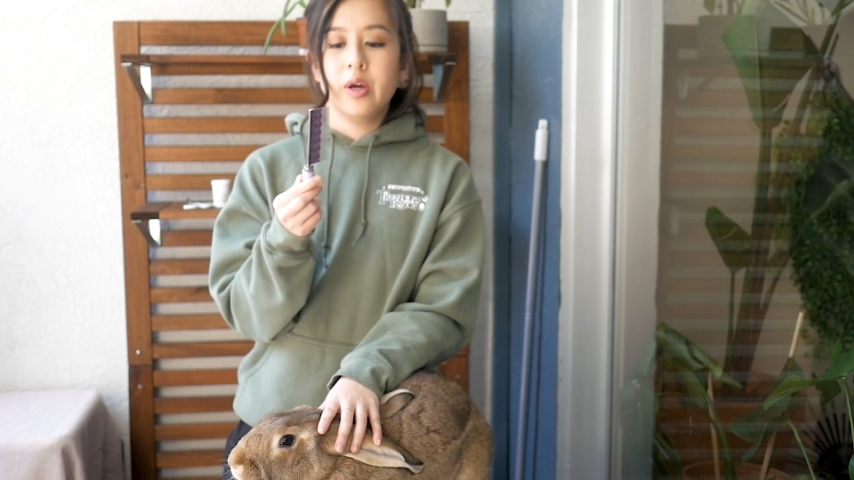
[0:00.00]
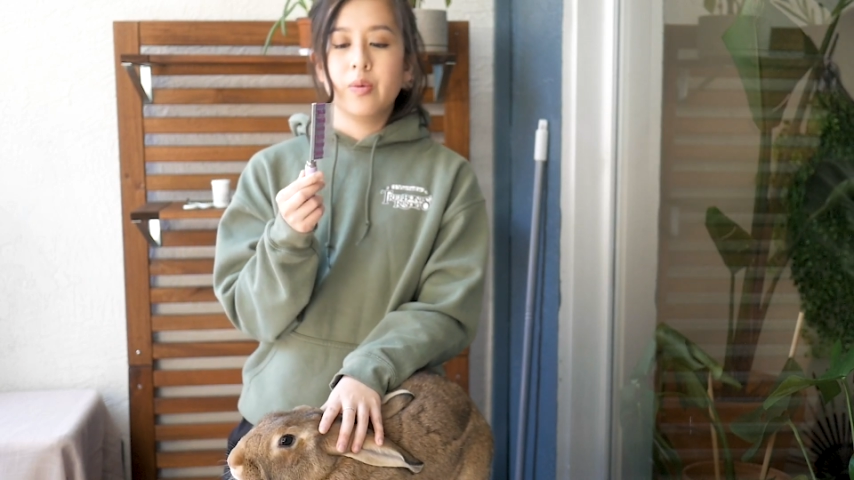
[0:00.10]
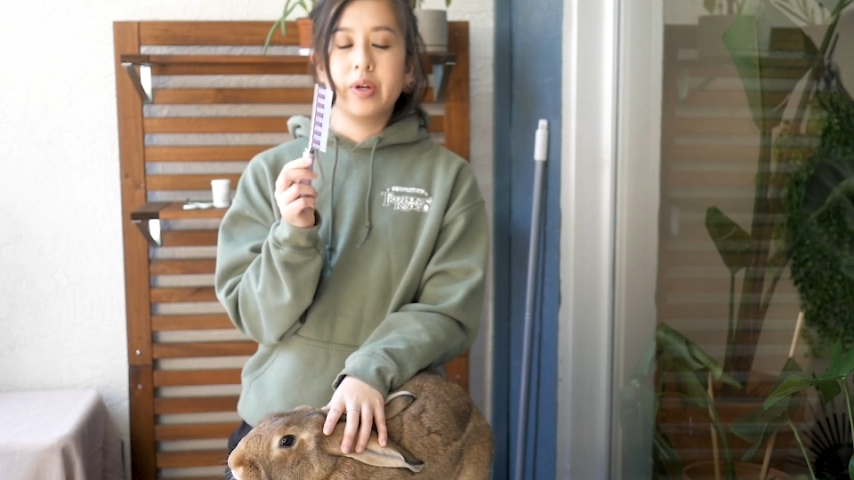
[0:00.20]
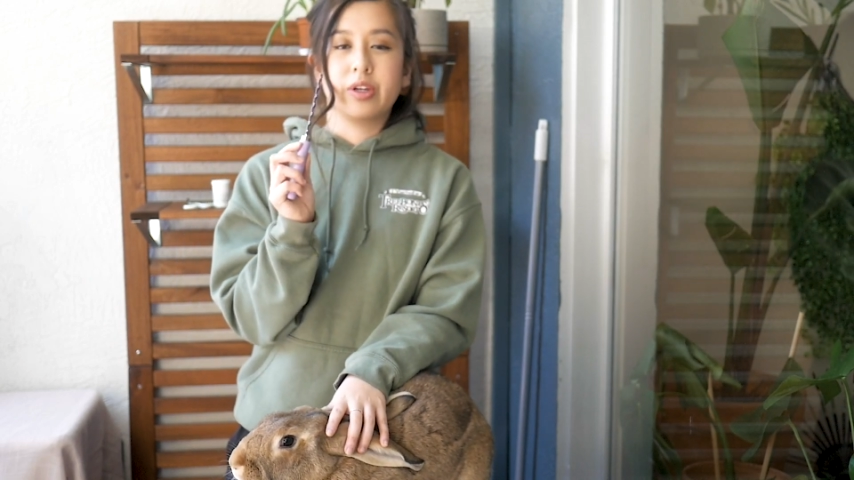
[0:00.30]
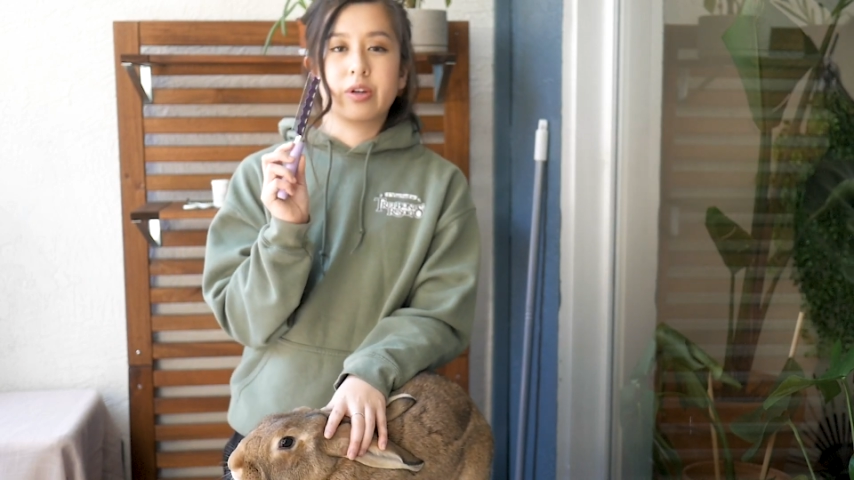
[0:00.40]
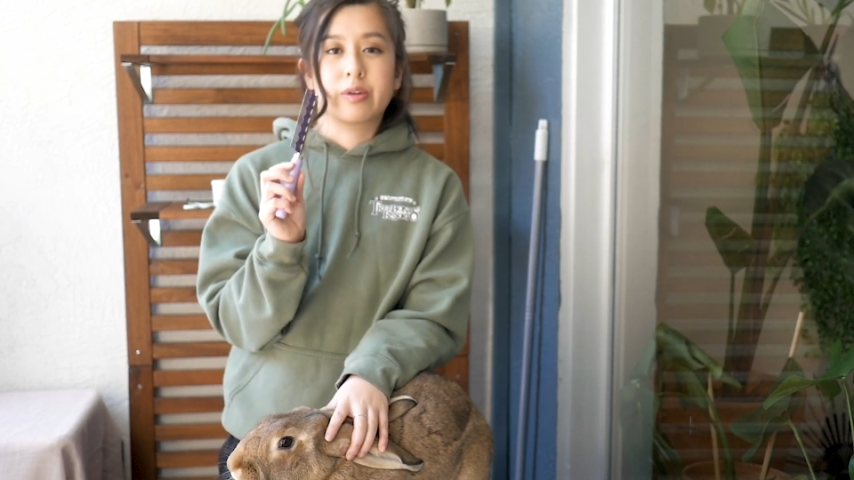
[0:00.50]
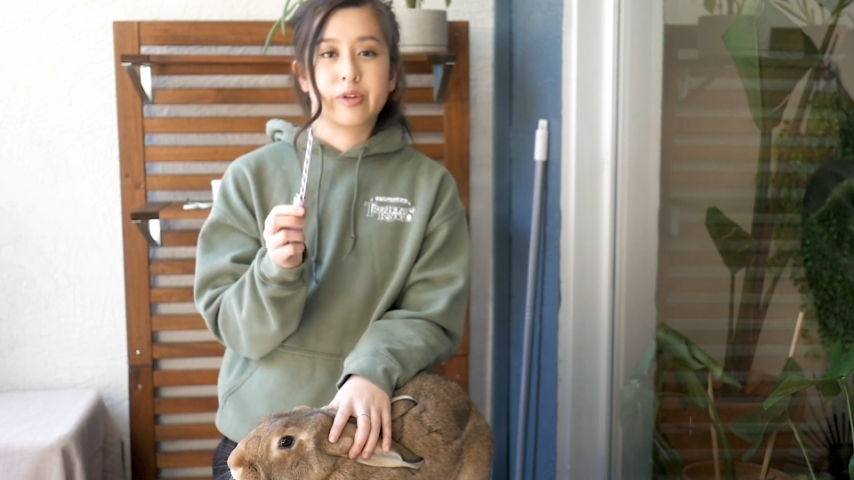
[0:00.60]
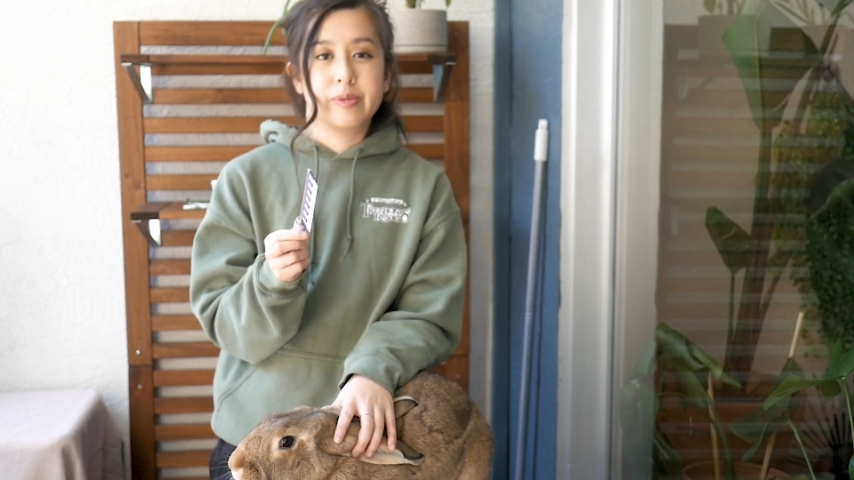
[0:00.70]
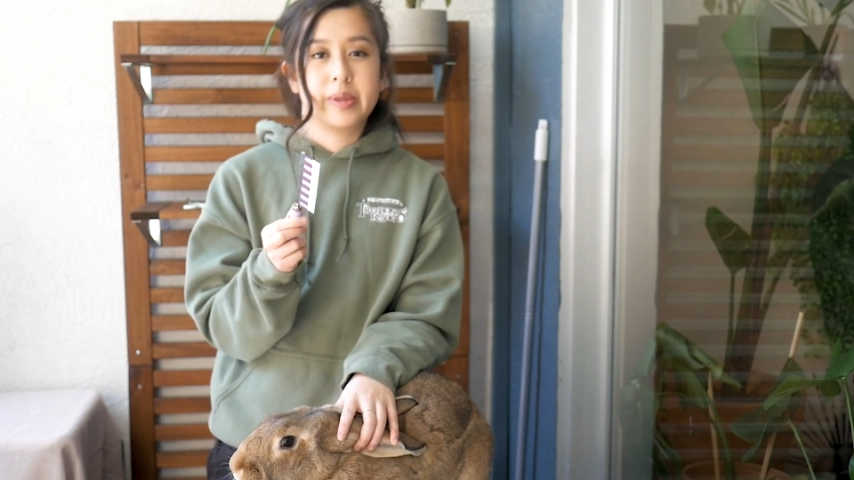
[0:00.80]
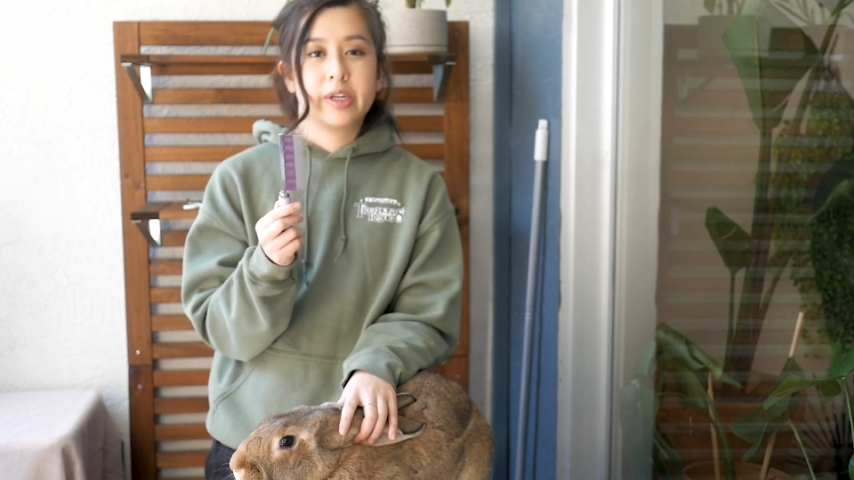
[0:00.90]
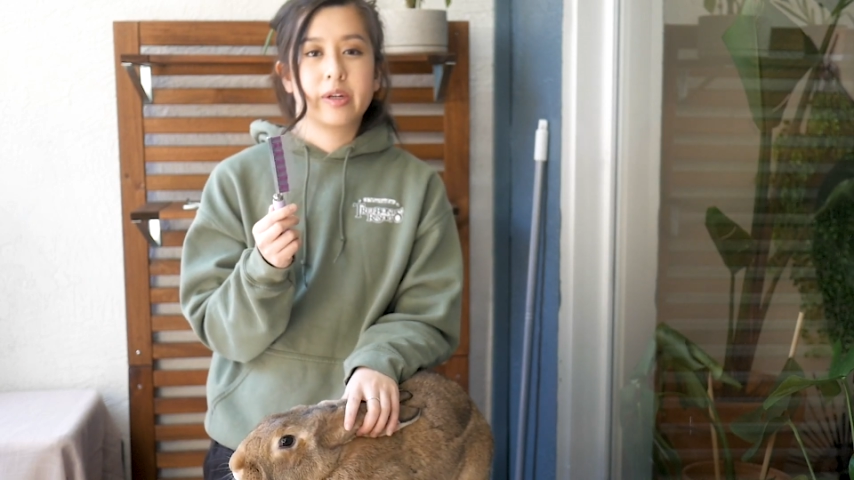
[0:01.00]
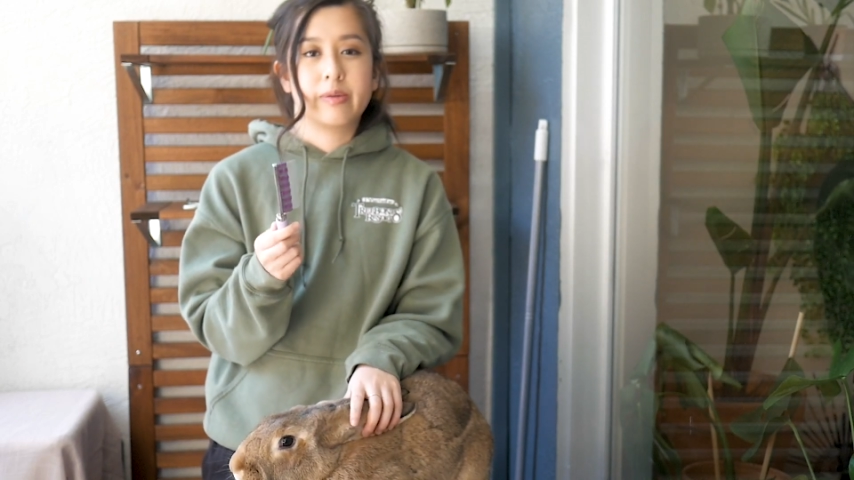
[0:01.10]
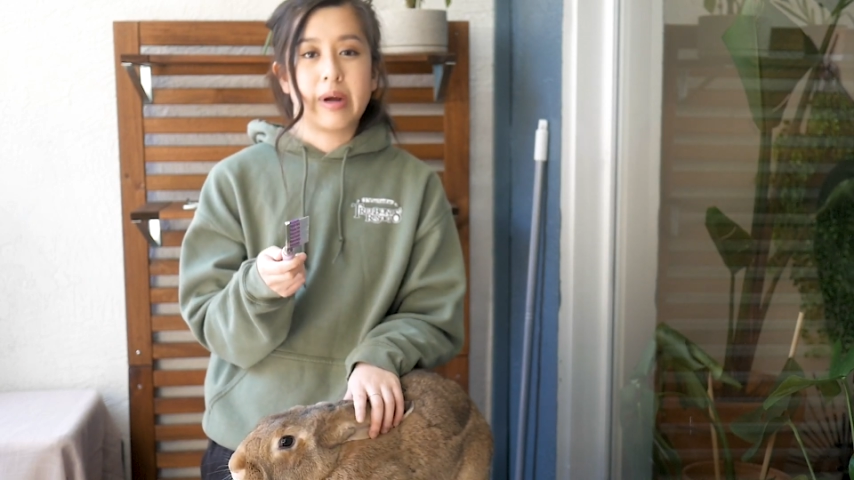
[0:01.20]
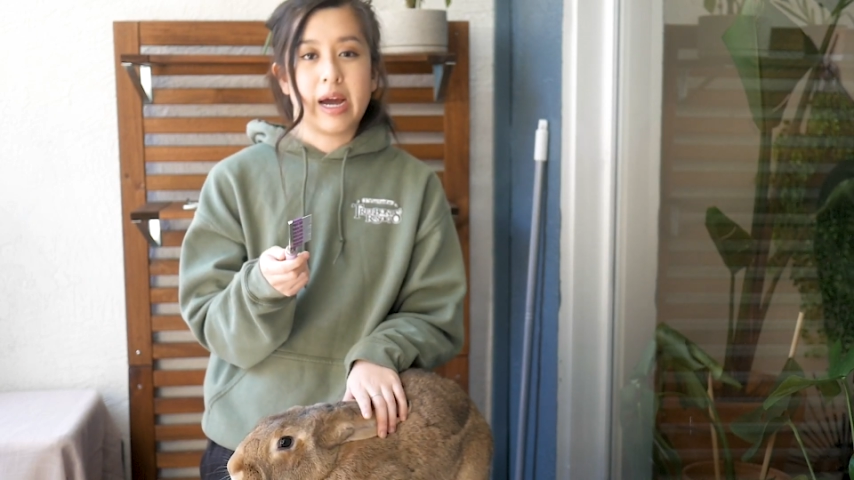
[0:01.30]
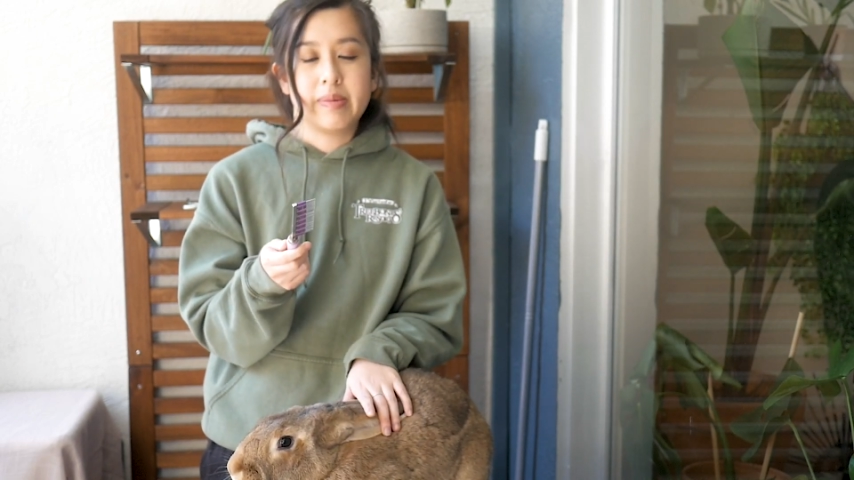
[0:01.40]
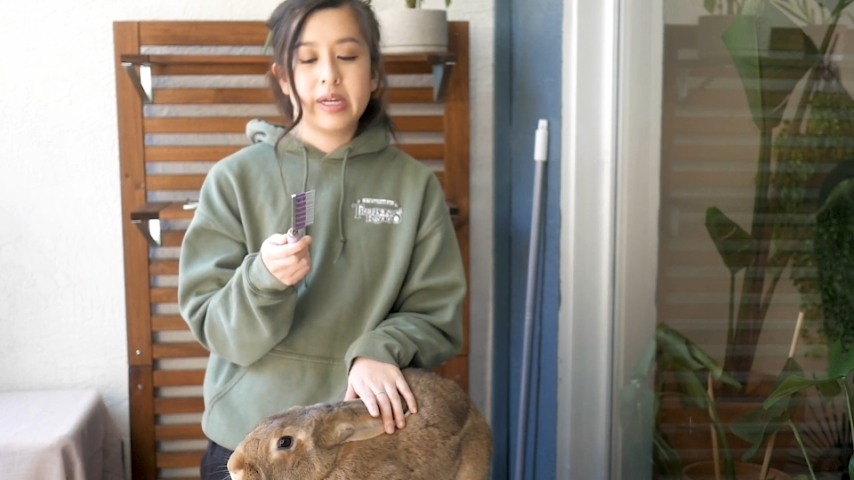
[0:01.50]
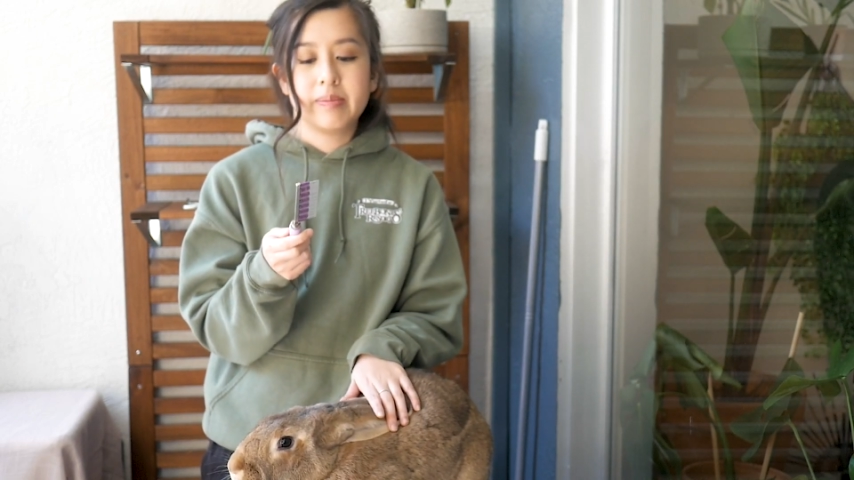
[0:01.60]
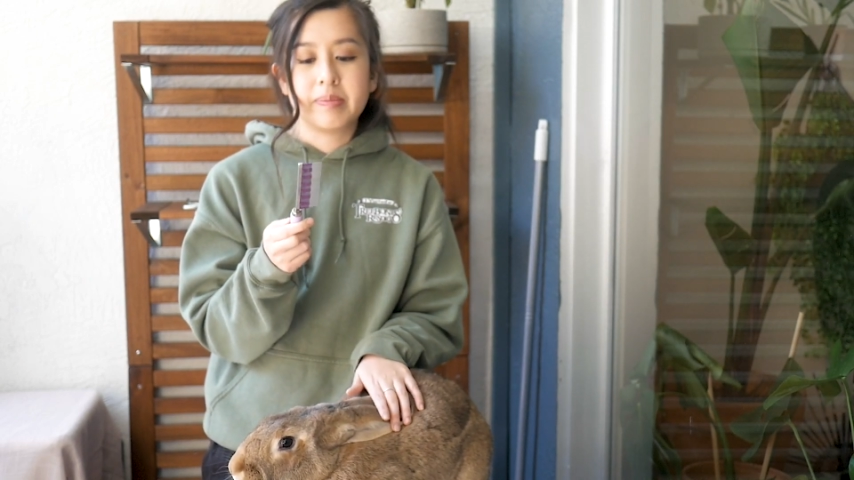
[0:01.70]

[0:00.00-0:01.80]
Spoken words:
when you're grooming your rabbit